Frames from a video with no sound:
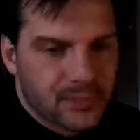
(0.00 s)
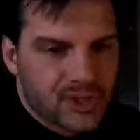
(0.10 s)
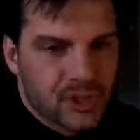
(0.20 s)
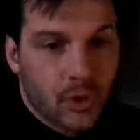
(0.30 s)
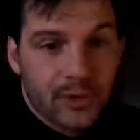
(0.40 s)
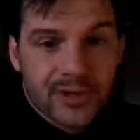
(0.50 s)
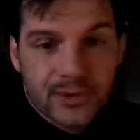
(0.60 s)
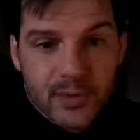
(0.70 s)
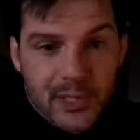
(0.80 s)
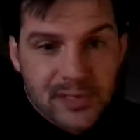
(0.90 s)

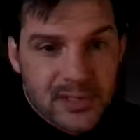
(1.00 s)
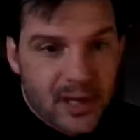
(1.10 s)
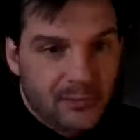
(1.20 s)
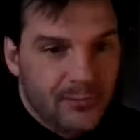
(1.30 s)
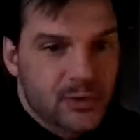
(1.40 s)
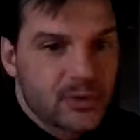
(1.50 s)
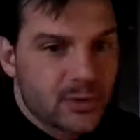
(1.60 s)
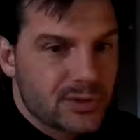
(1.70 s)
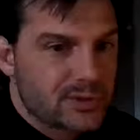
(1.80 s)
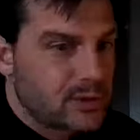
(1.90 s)
stories we can tell,
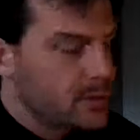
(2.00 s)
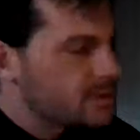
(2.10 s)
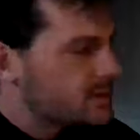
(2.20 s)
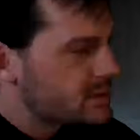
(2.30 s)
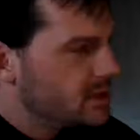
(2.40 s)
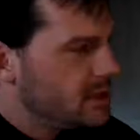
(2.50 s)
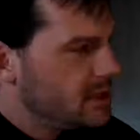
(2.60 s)
virtual stores.